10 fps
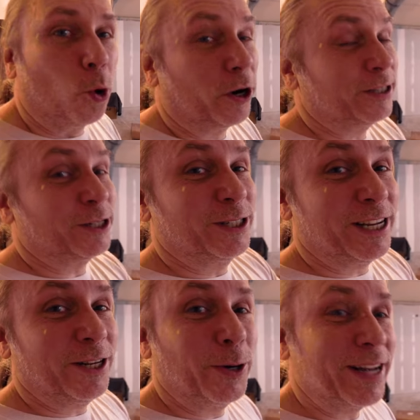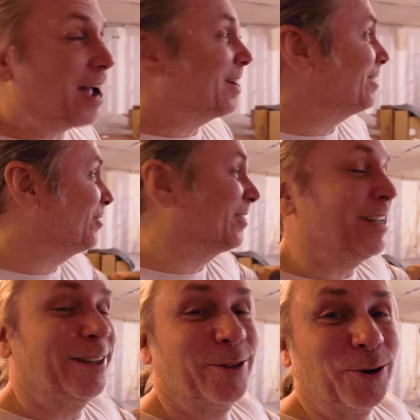Work is continuing on. As you can
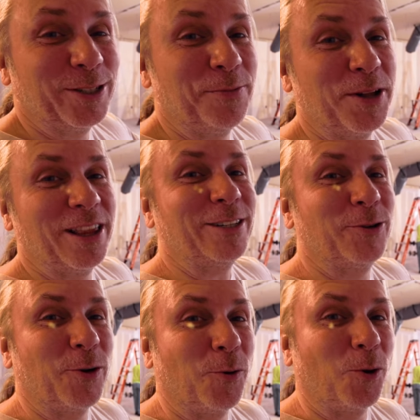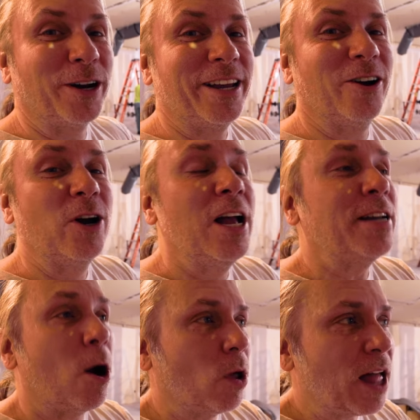see, they're doing some electrical work here.
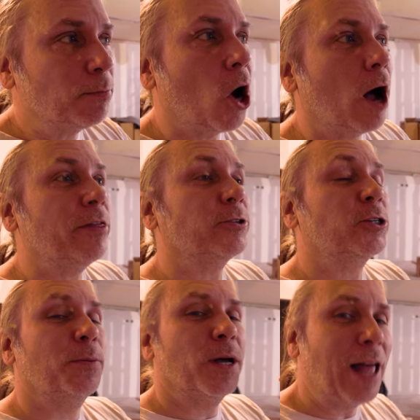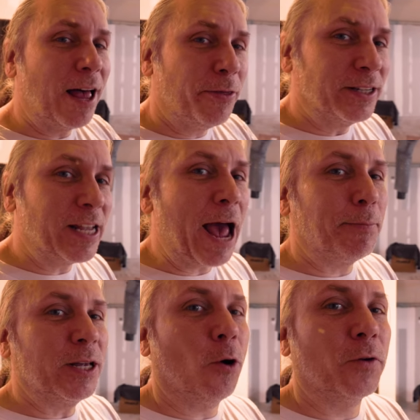Now, while I'm gone, there's gonna be a lot of things
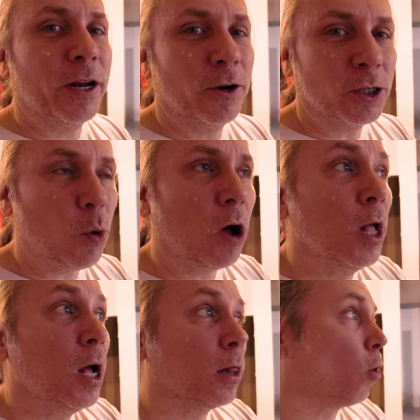happening over here as well.